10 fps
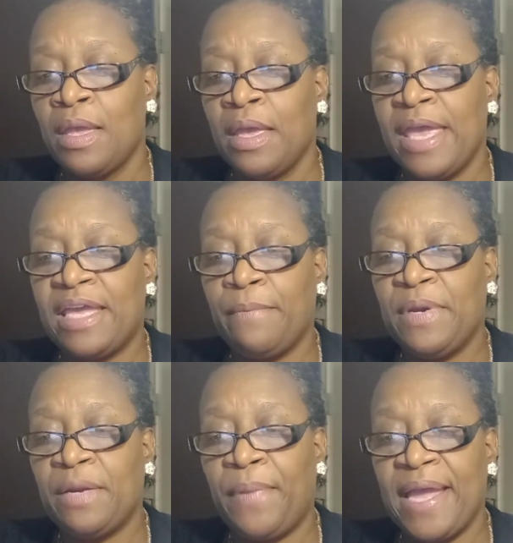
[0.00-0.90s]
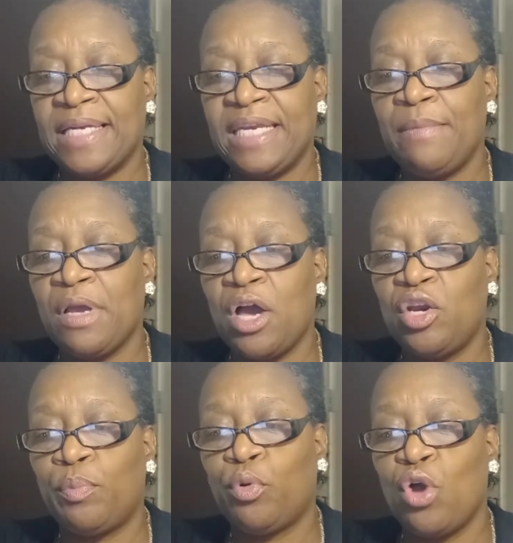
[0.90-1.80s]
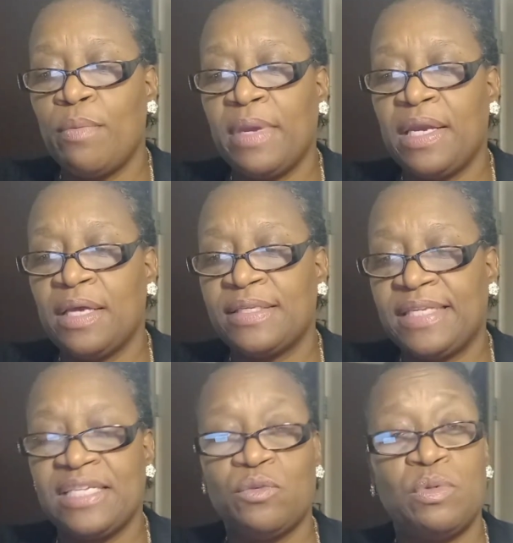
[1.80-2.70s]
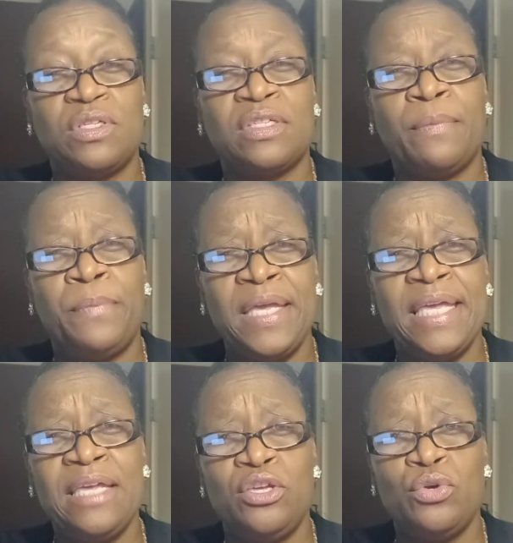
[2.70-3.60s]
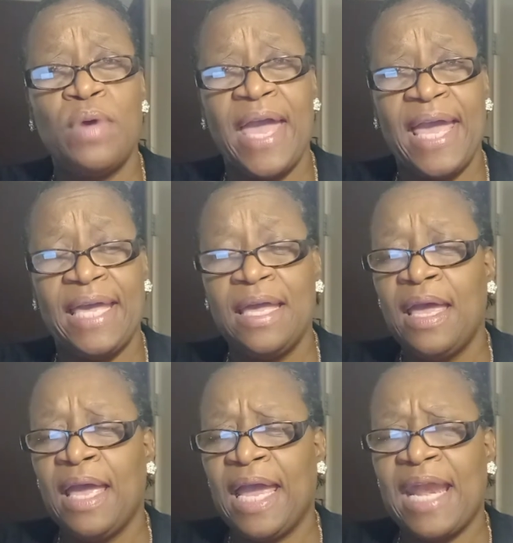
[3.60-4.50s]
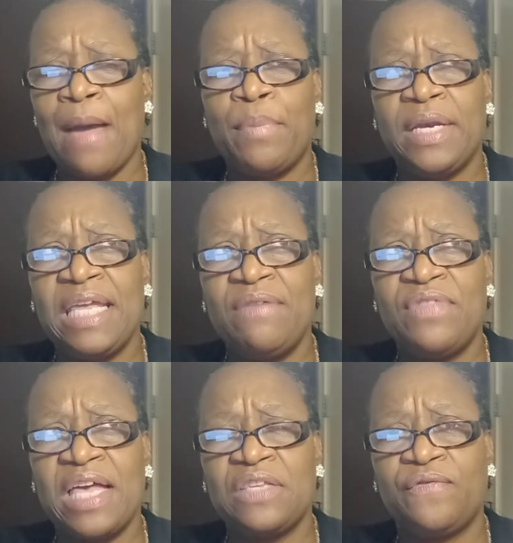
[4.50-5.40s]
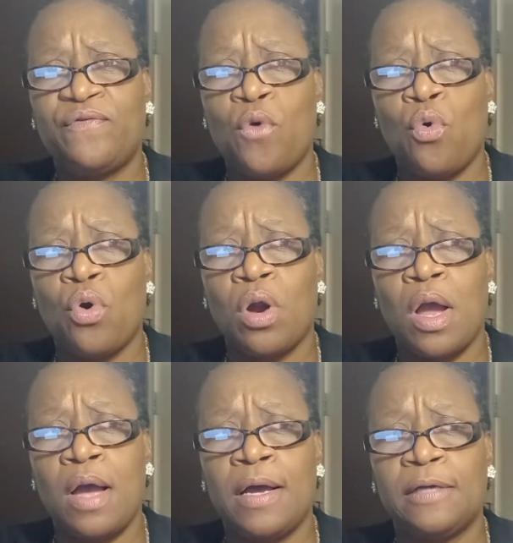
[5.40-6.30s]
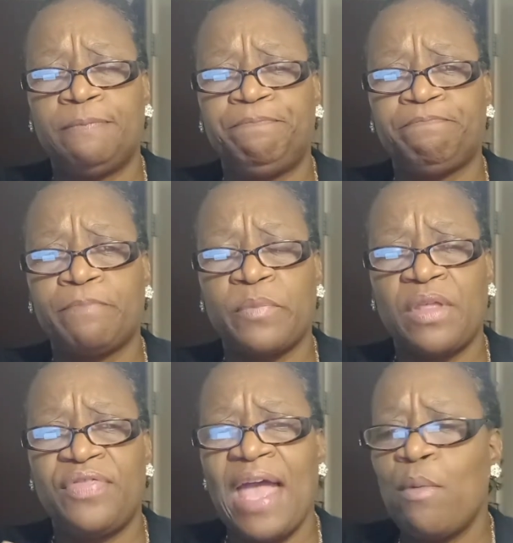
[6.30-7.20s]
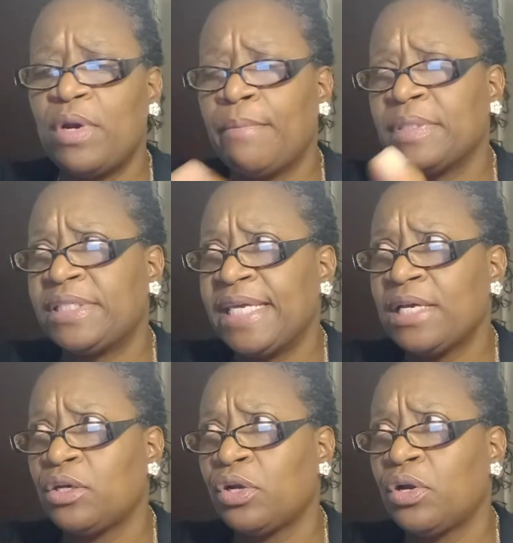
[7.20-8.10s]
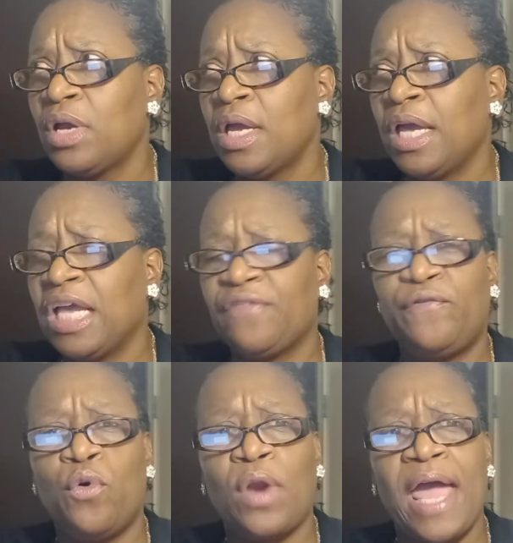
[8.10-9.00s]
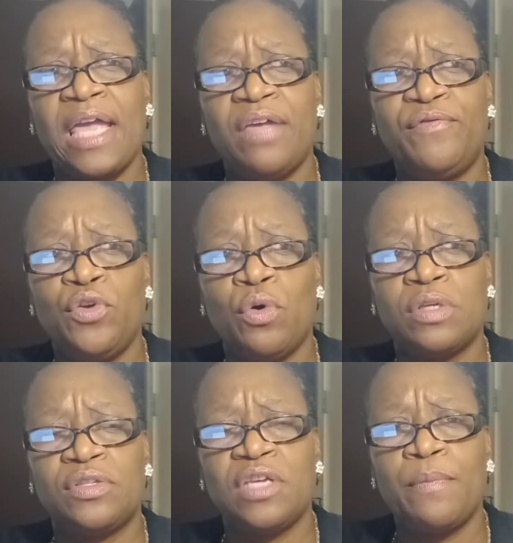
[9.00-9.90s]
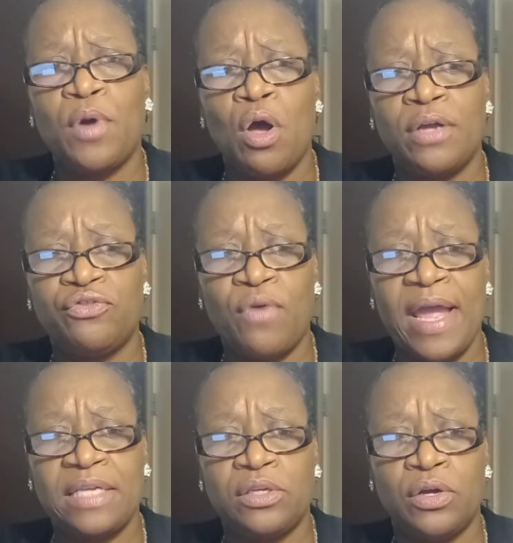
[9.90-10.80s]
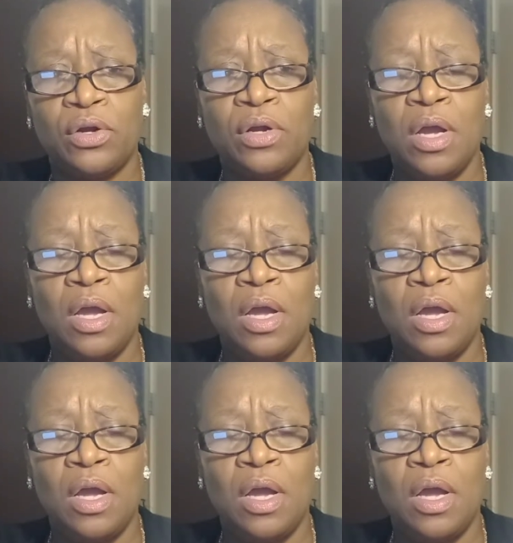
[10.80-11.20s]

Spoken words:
It can be the pandemic unemployment assistance, which is a PUA. And I believe that's for that one in particular is for, like, if you're a subcontractor,